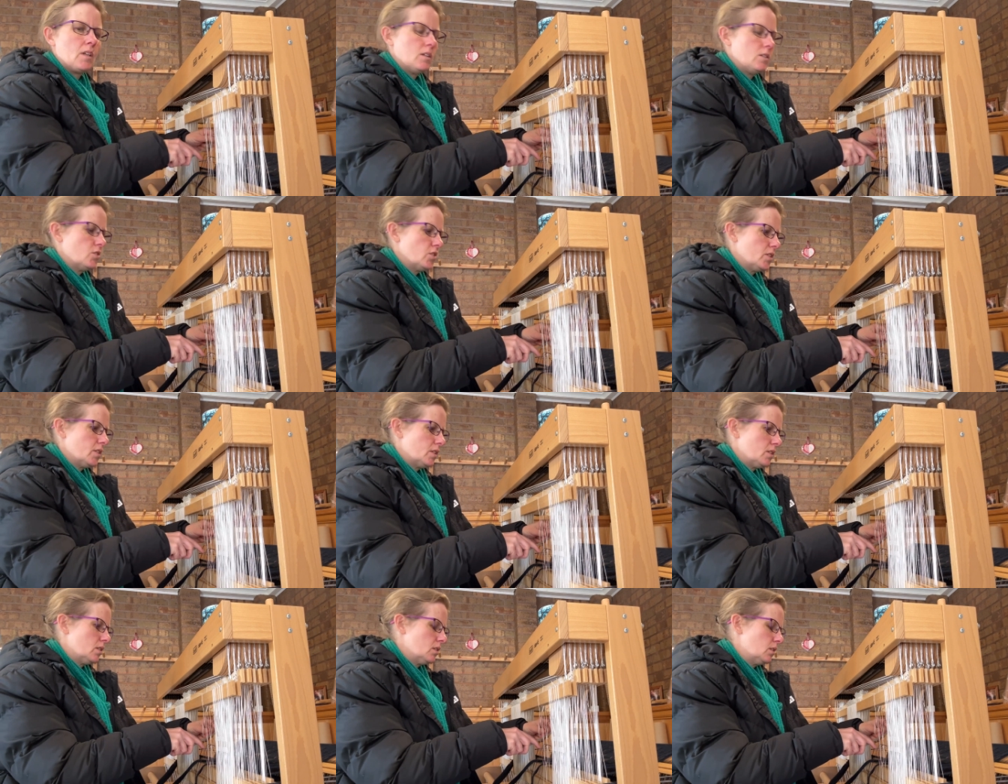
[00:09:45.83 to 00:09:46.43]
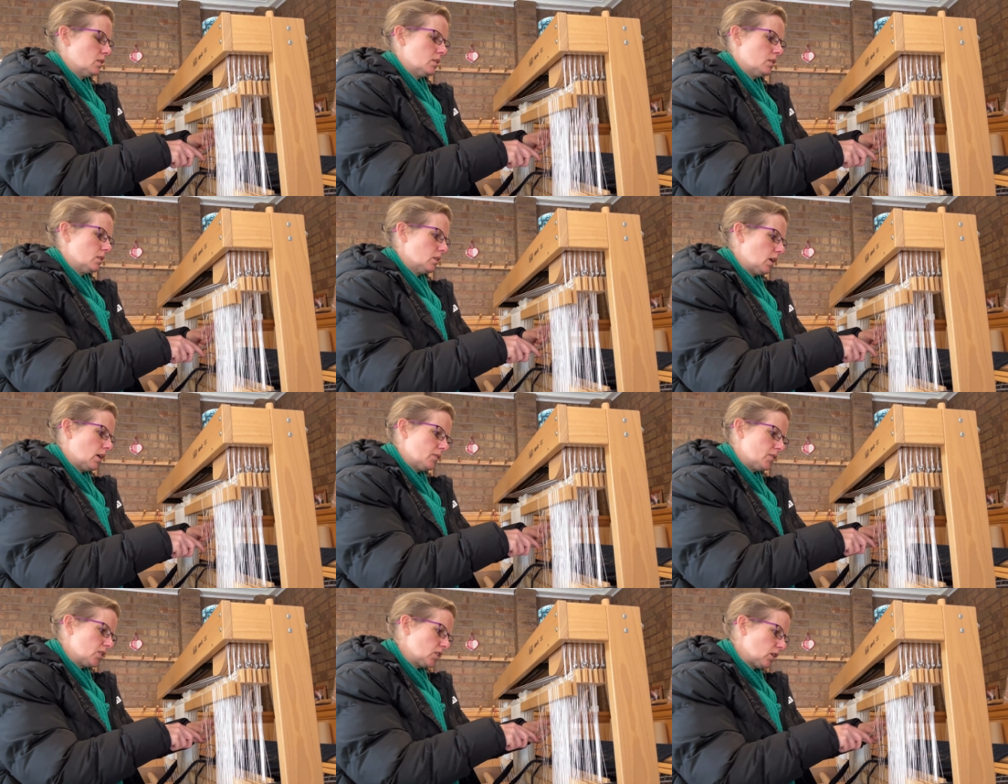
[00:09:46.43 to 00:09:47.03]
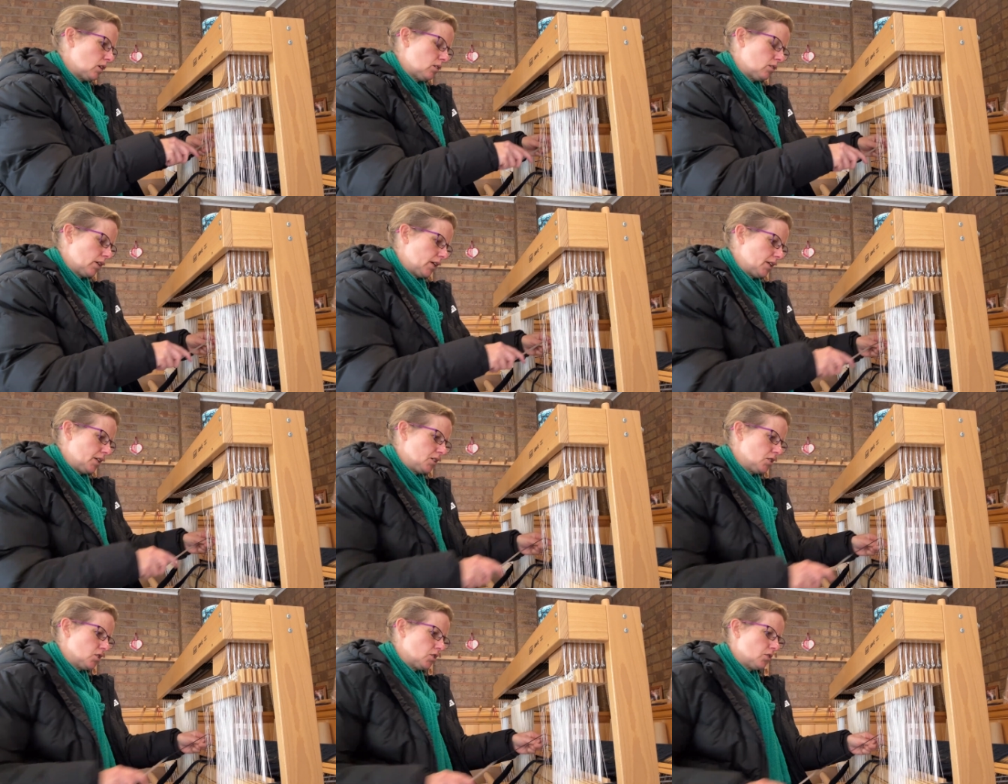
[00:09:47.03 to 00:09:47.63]
just lifestyle,
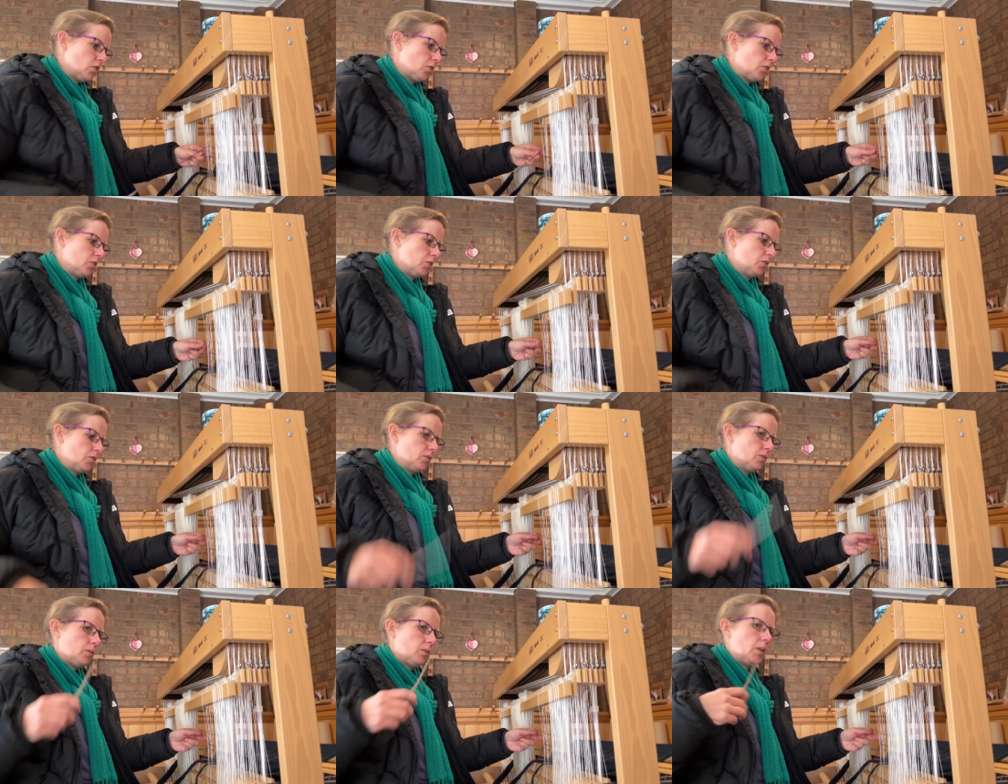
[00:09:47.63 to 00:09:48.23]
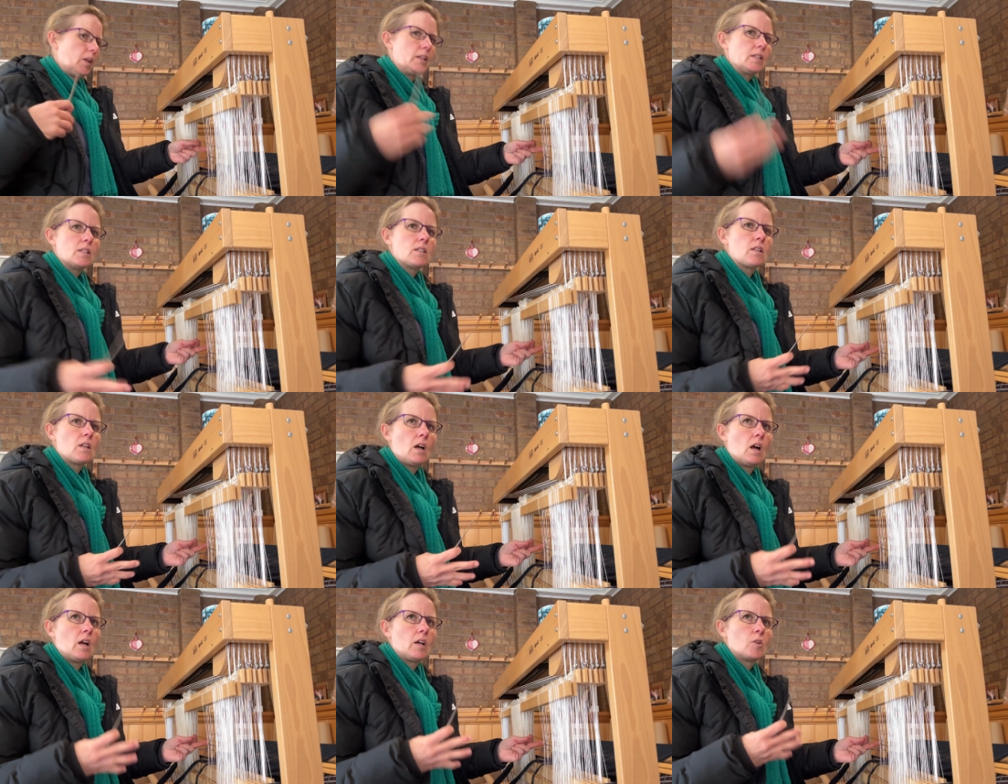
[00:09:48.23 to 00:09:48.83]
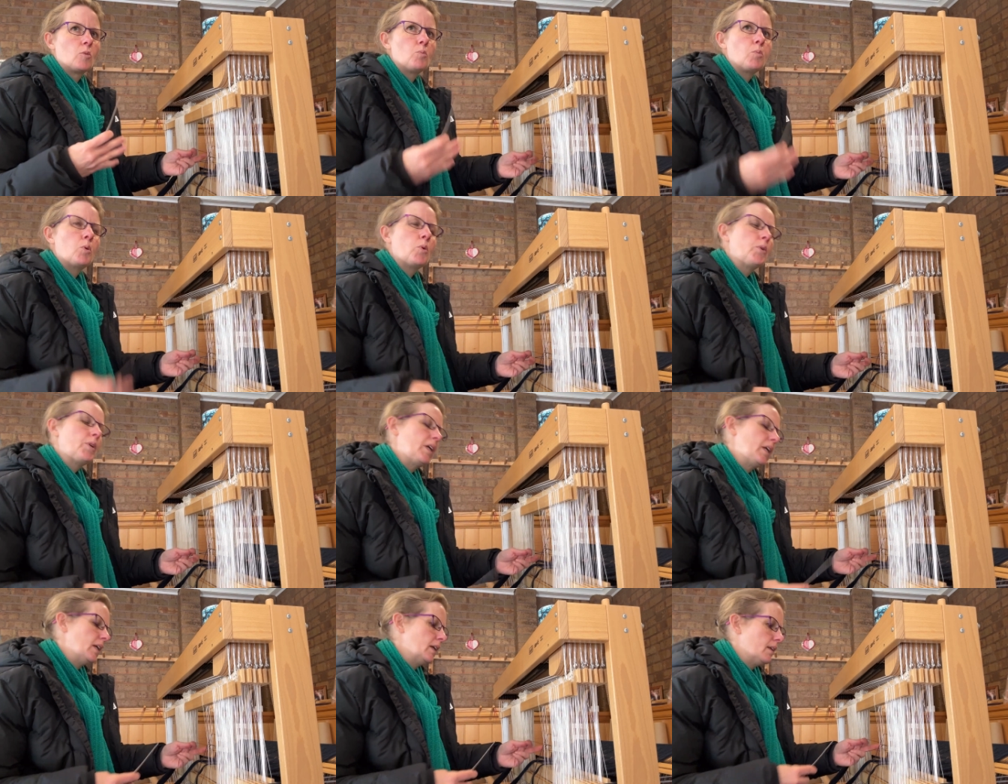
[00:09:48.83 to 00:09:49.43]
getting to know you, things that I could
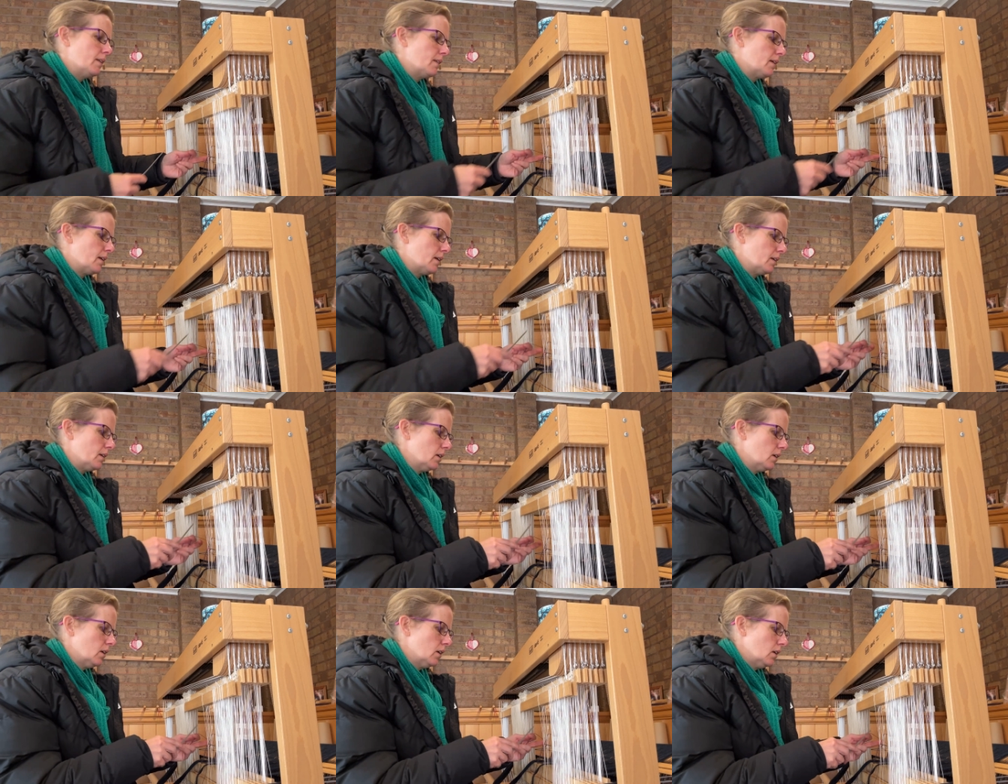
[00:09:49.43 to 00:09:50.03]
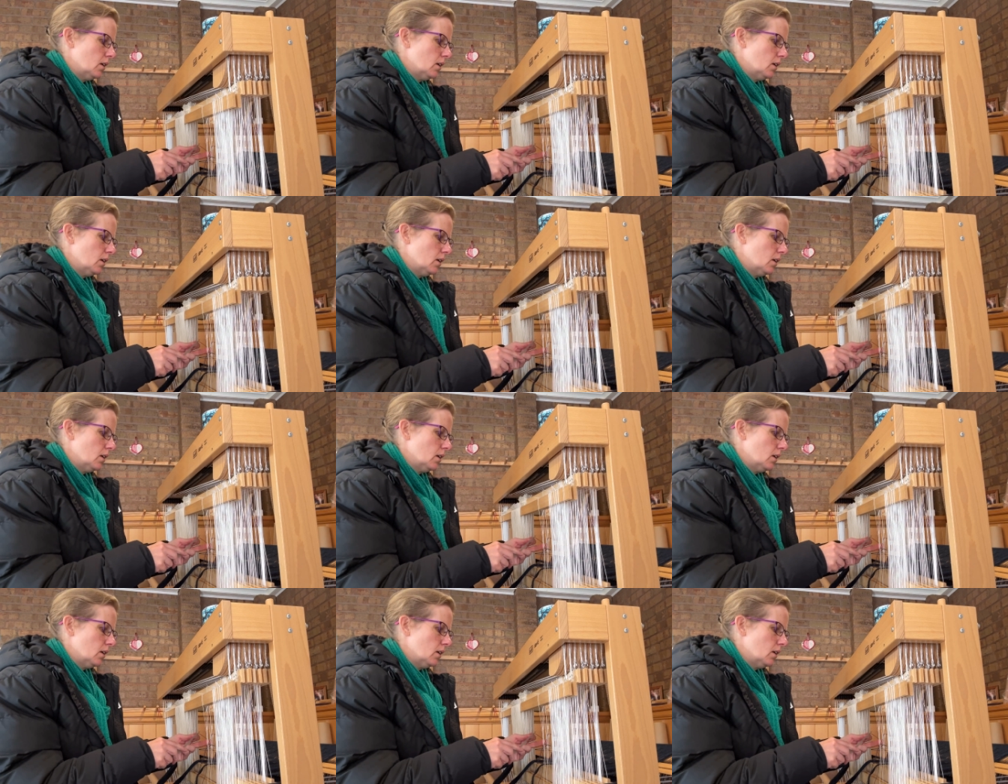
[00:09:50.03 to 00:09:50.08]
put here that